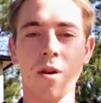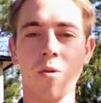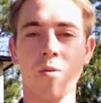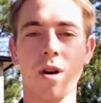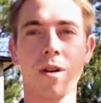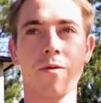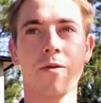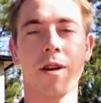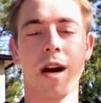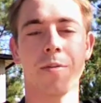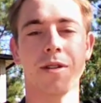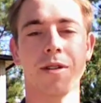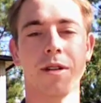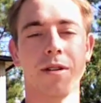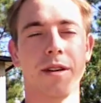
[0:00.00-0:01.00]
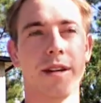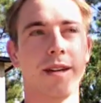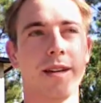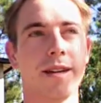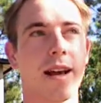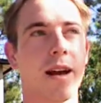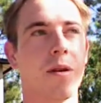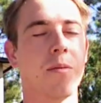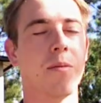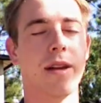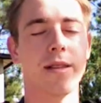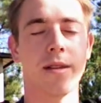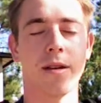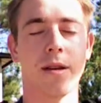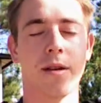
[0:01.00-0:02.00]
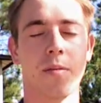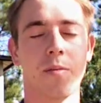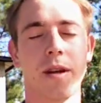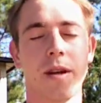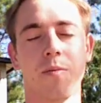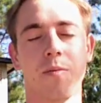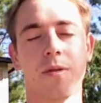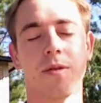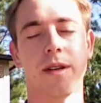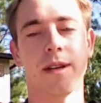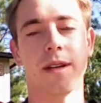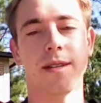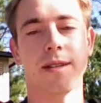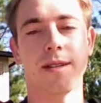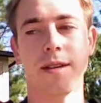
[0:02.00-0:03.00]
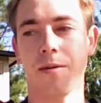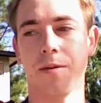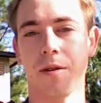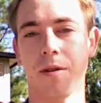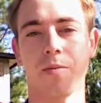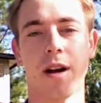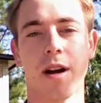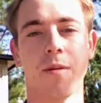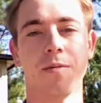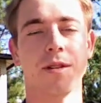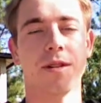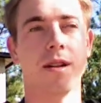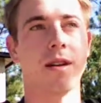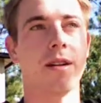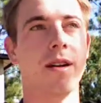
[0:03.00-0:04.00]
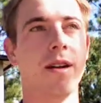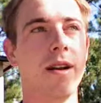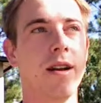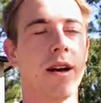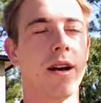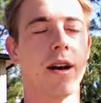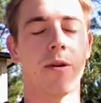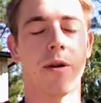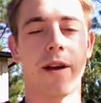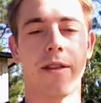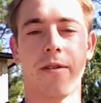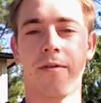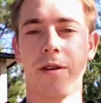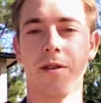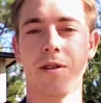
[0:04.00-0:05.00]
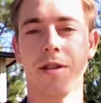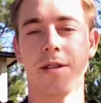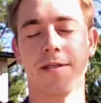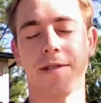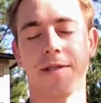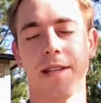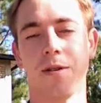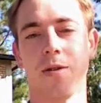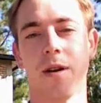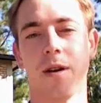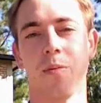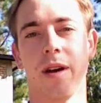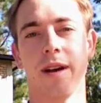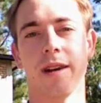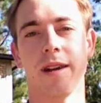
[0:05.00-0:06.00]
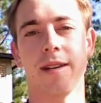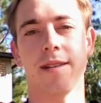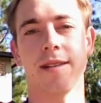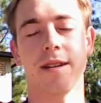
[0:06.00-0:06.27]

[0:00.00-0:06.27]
wonderful opportunity to kind of meet the people and get to see what the problems are around the villages of Siguatepeque.